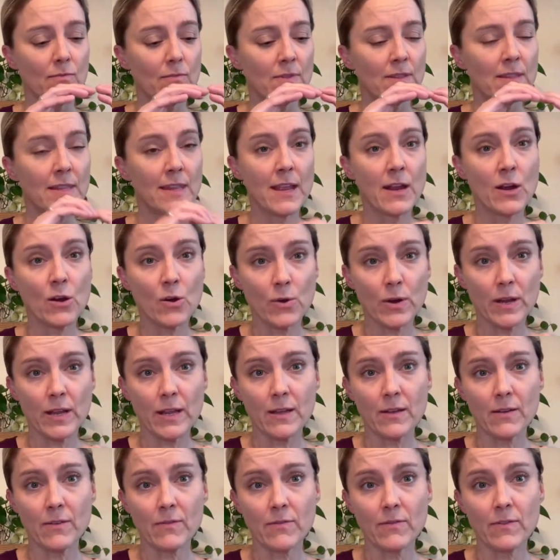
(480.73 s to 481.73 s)

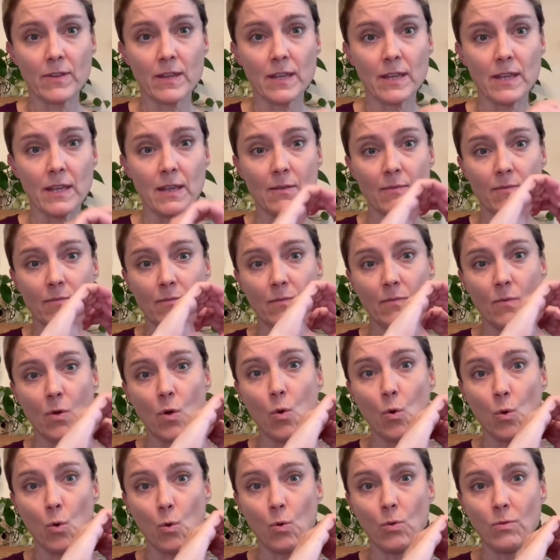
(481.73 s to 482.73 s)
narrowing of the
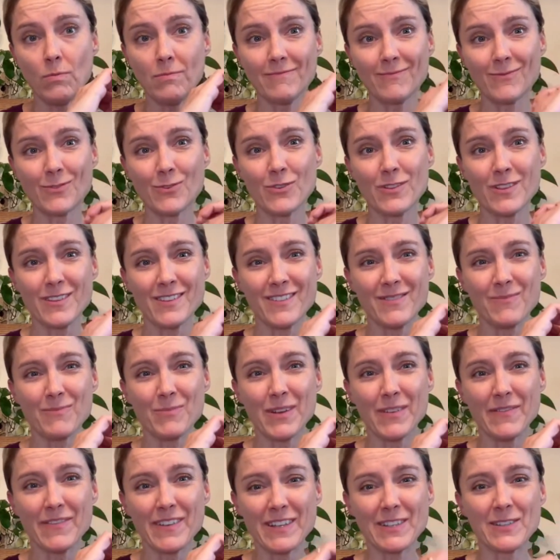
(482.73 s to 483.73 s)
hole or the
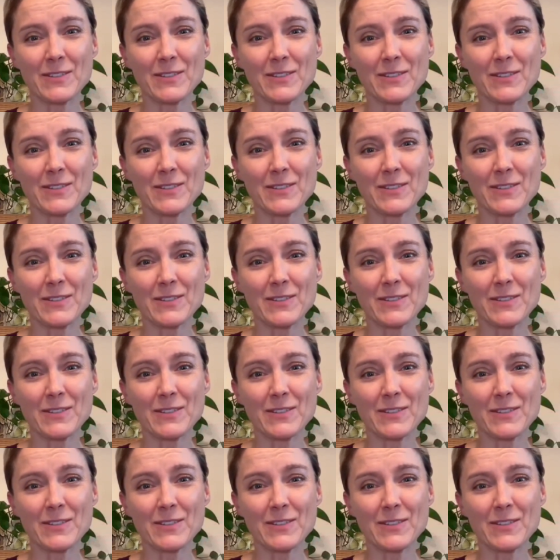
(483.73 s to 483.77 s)
blood